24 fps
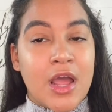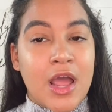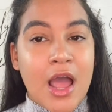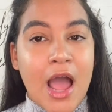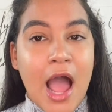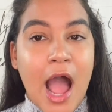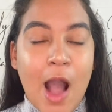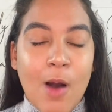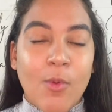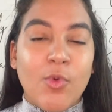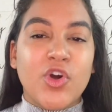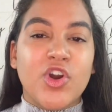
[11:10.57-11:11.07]

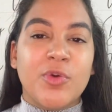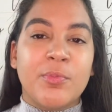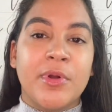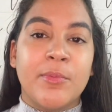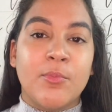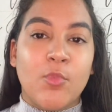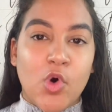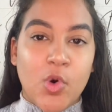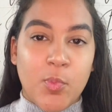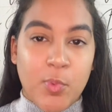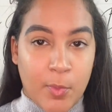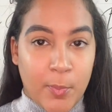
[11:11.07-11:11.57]
I would have been
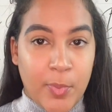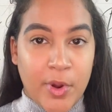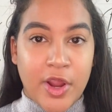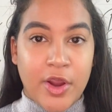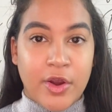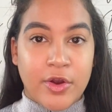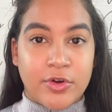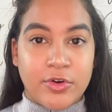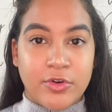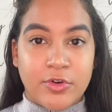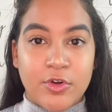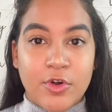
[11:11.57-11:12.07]
more
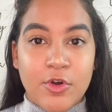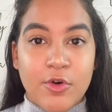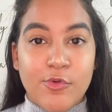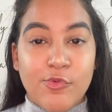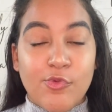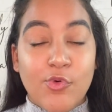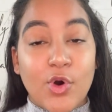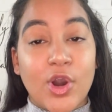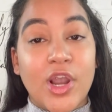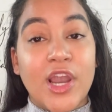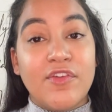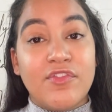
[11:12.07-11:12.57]
prepared
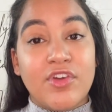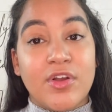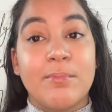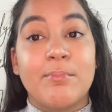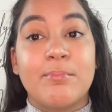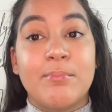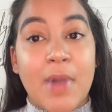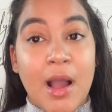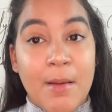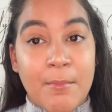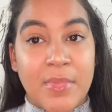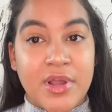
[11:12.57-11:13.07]
for living
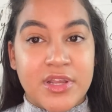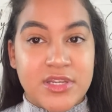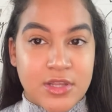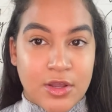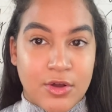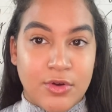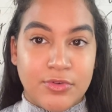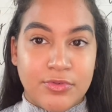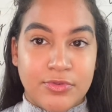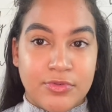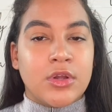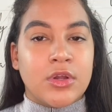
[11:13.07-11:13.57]
by
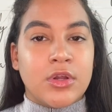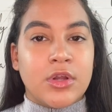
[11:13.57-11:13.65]
myself.